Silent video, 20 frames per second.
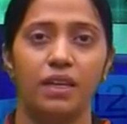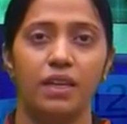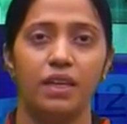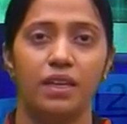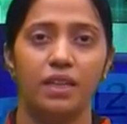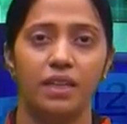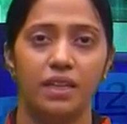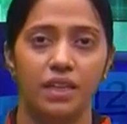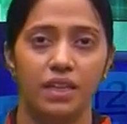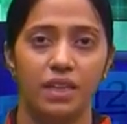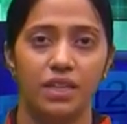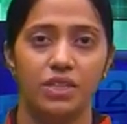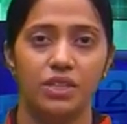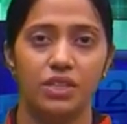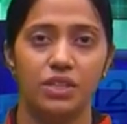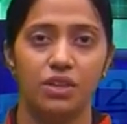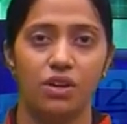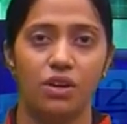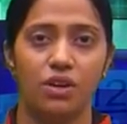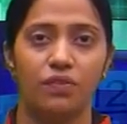
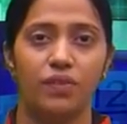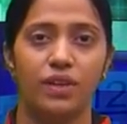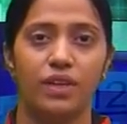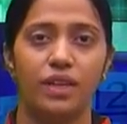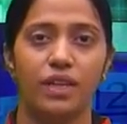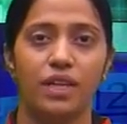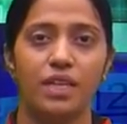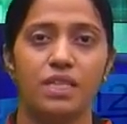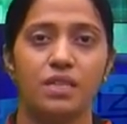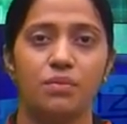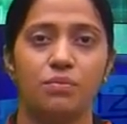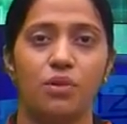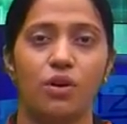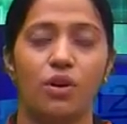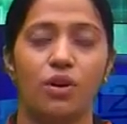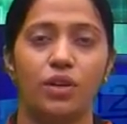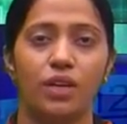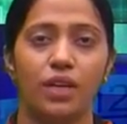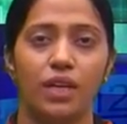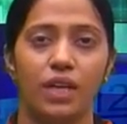integration of dx
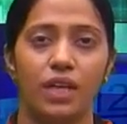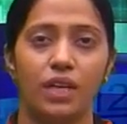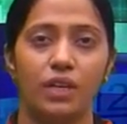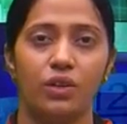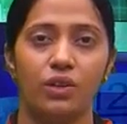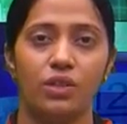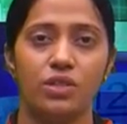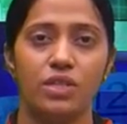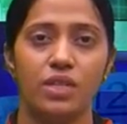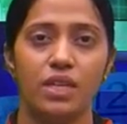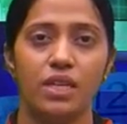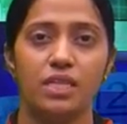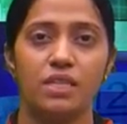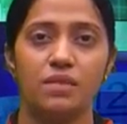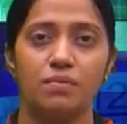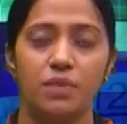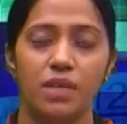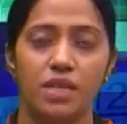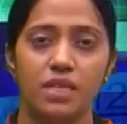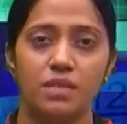upon a cos x
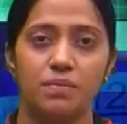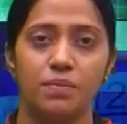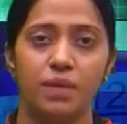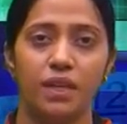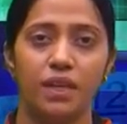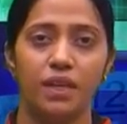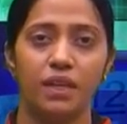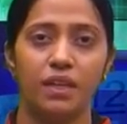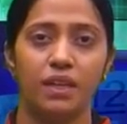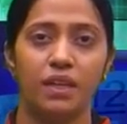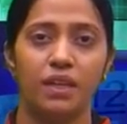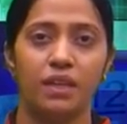plus b,